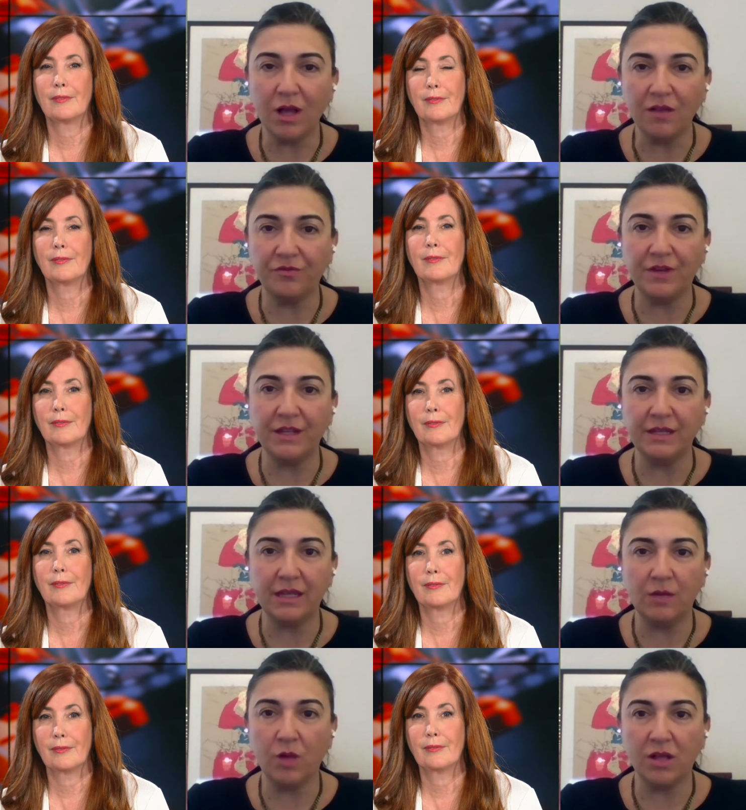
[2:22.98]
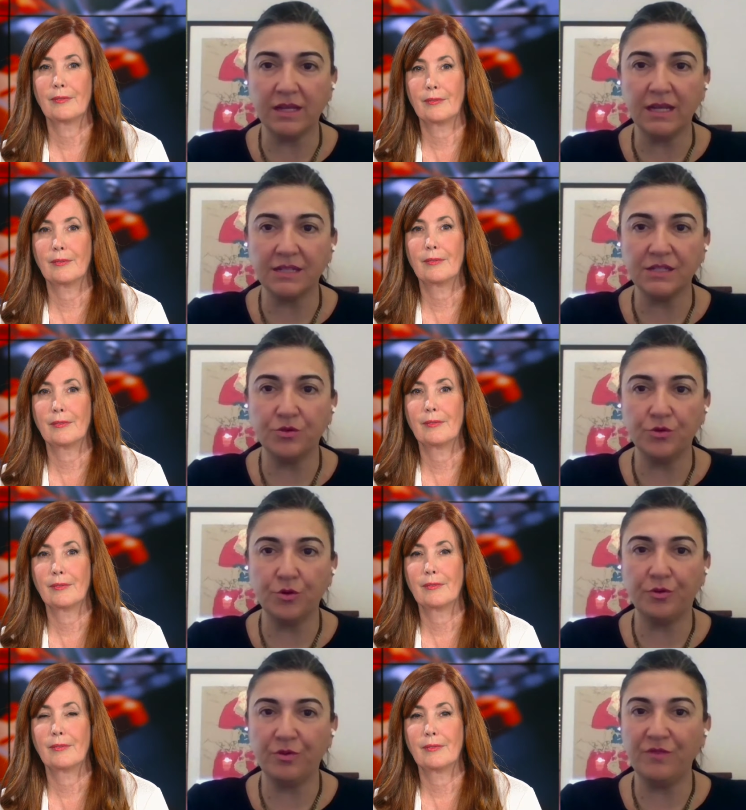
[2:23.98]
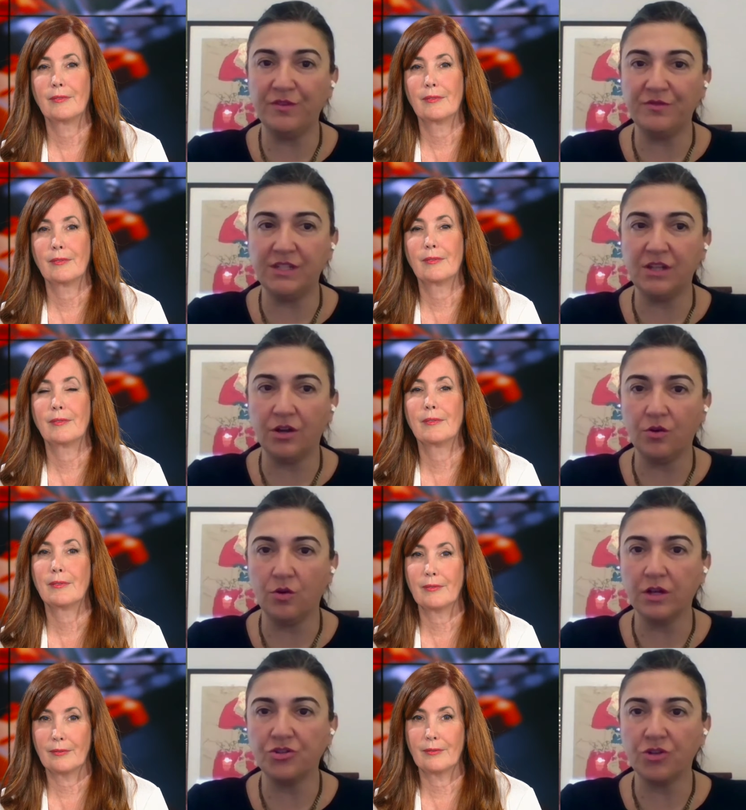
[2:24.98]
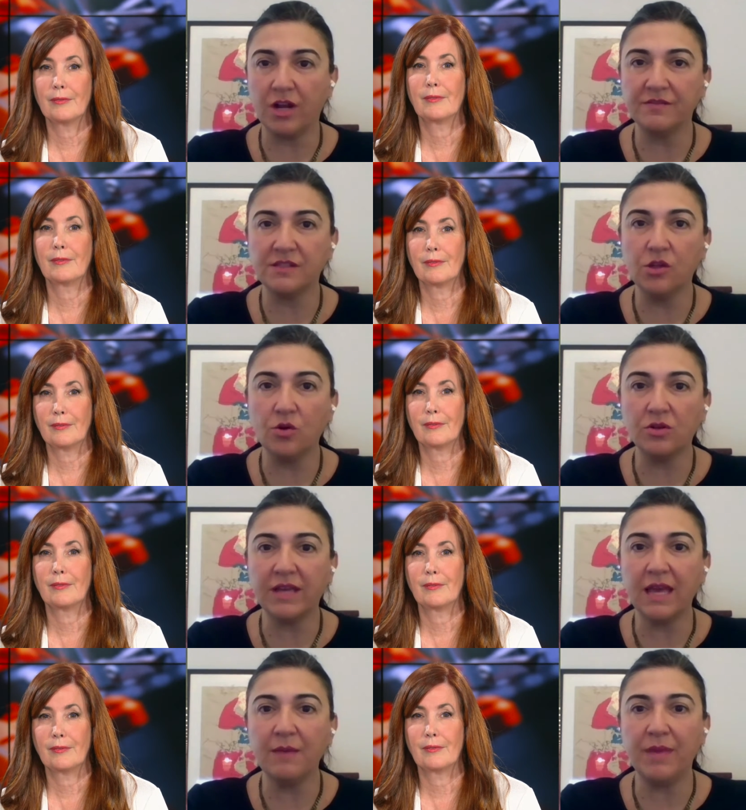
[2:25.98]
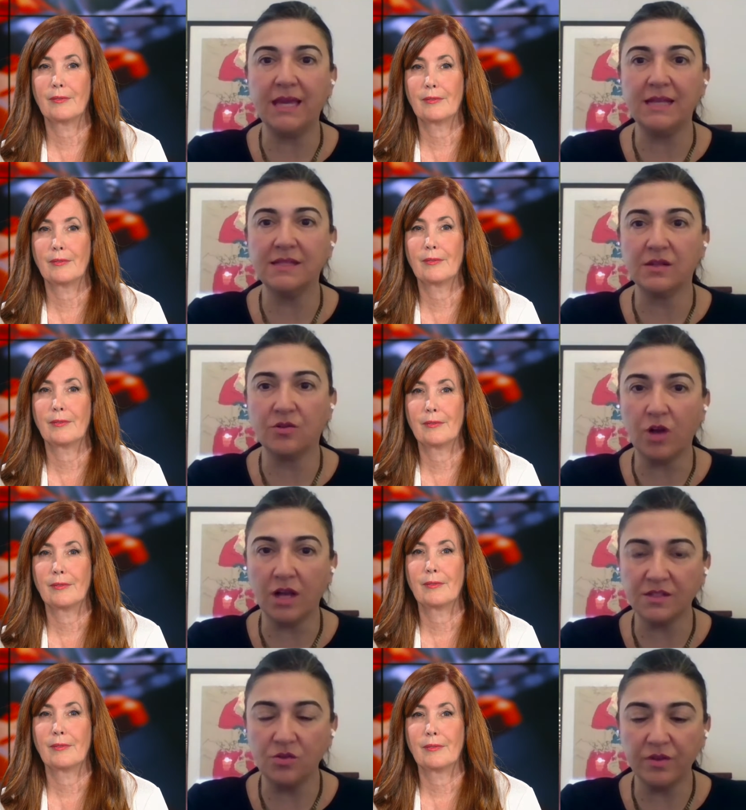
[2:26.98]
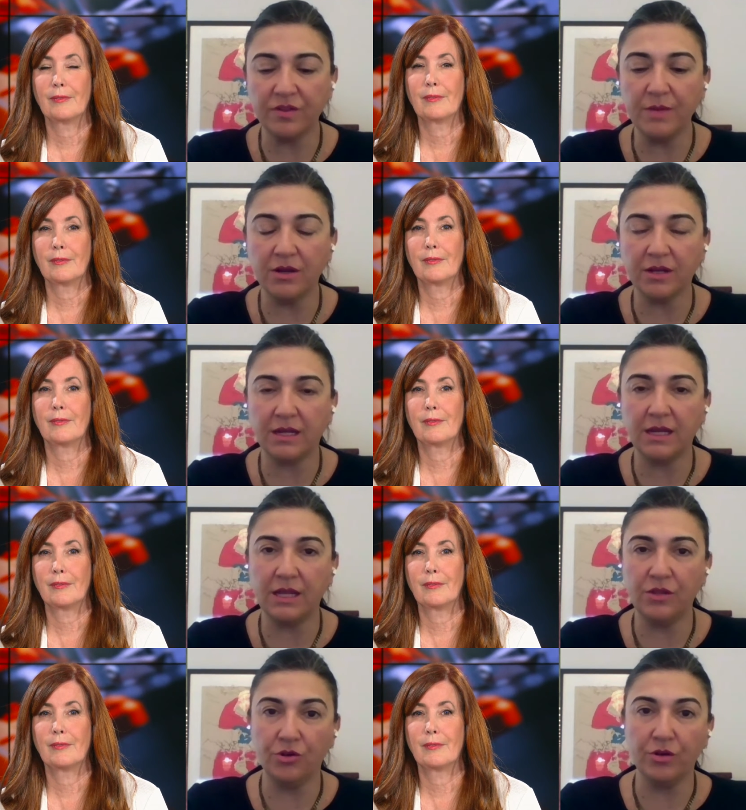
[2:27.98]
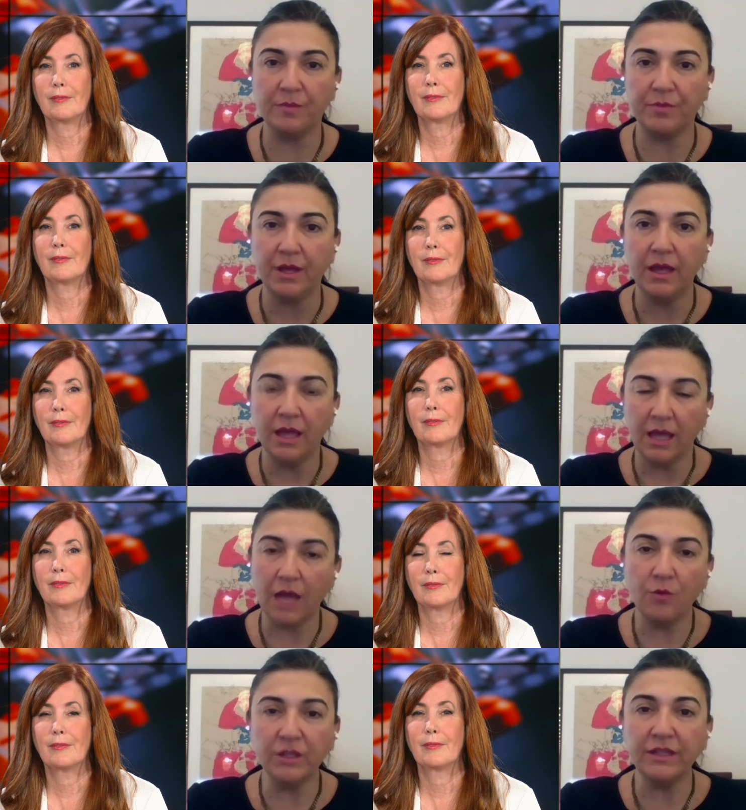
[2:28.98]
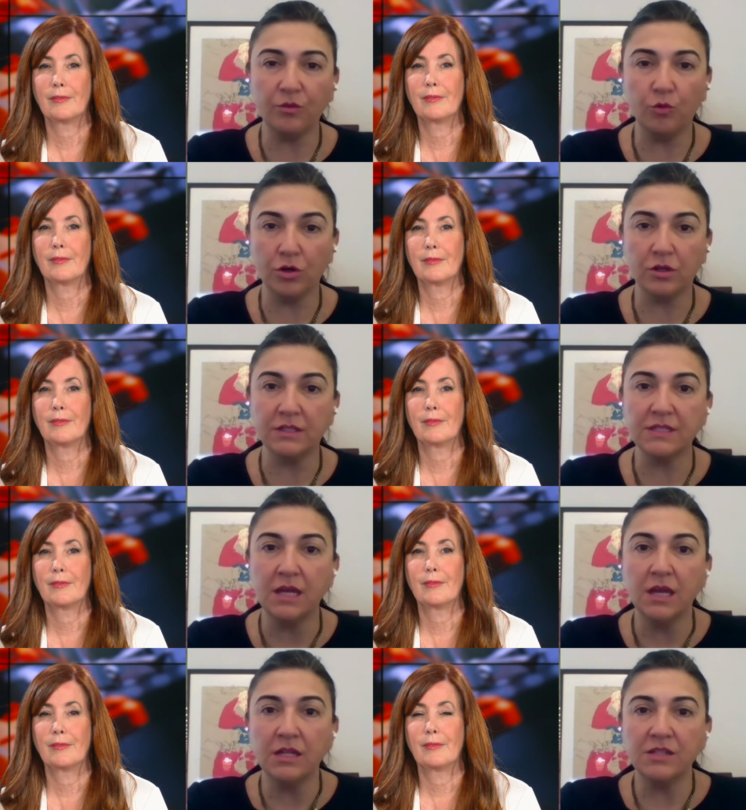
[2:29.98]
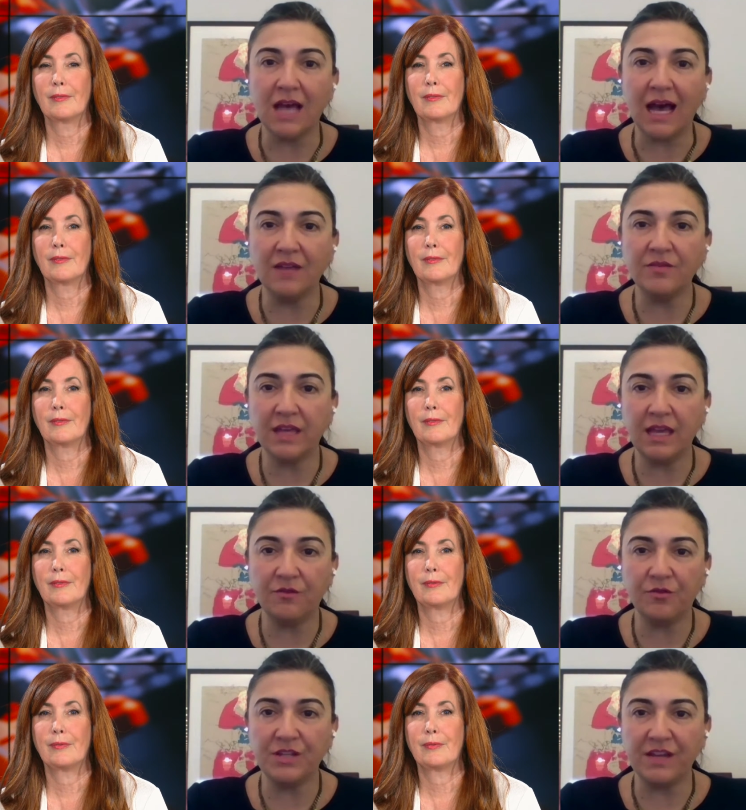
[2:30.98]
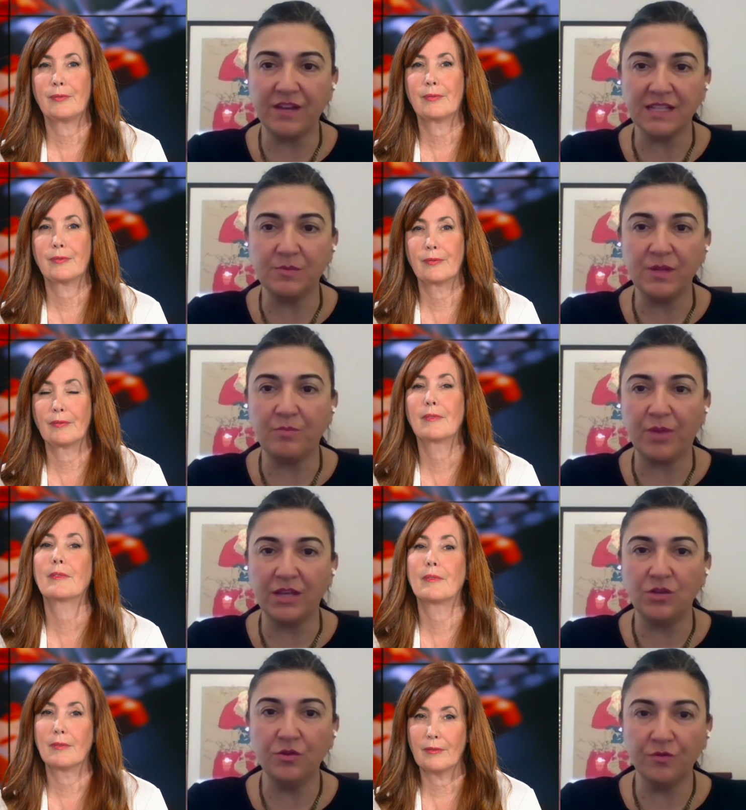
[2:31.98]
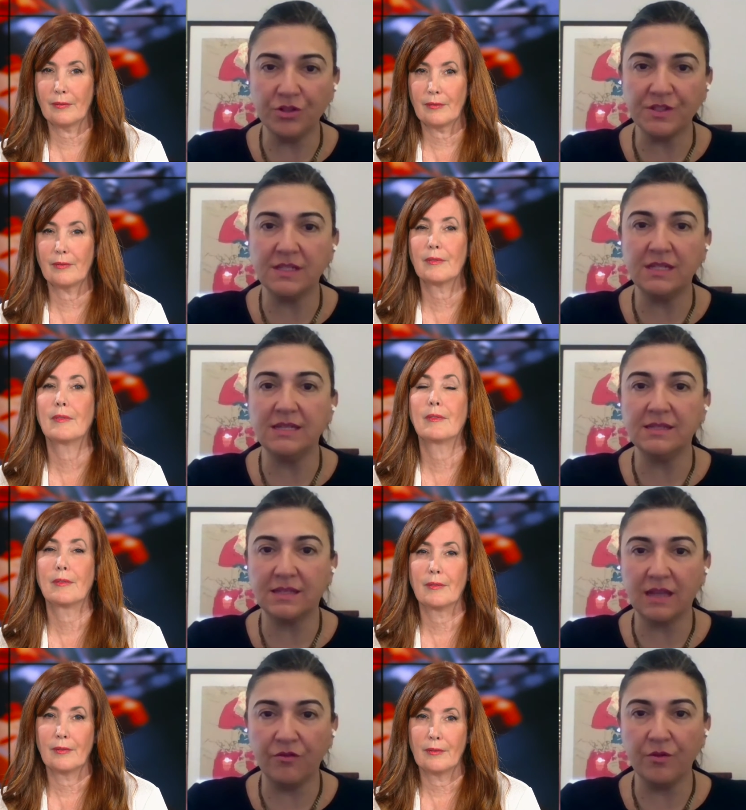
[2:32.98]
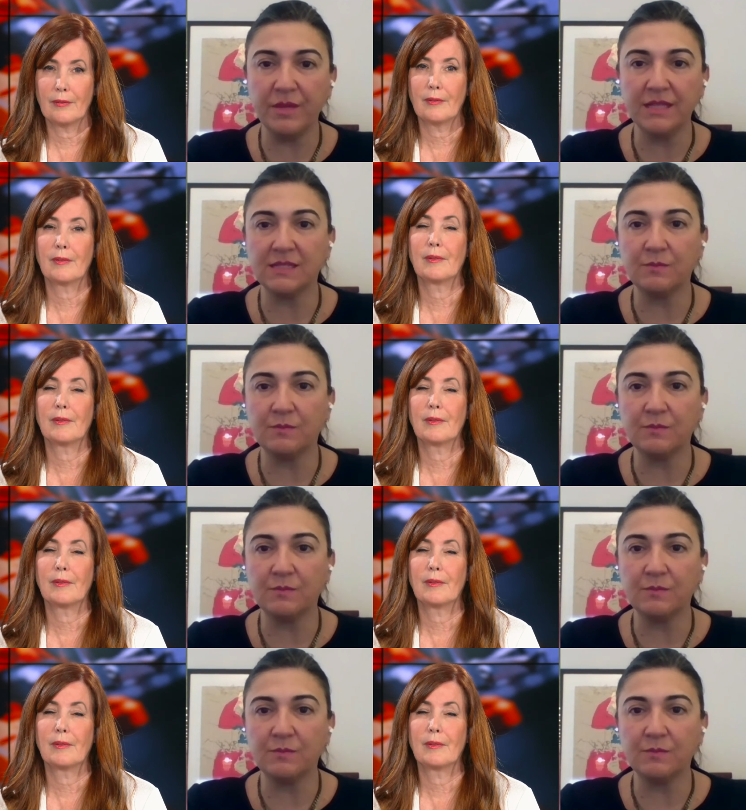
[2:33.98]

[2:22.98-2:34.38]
Speaker 1: funded and well connected group 350.org drives local campaigns across North America and Europe, and really the world, to advocate for divestment by universities, governments,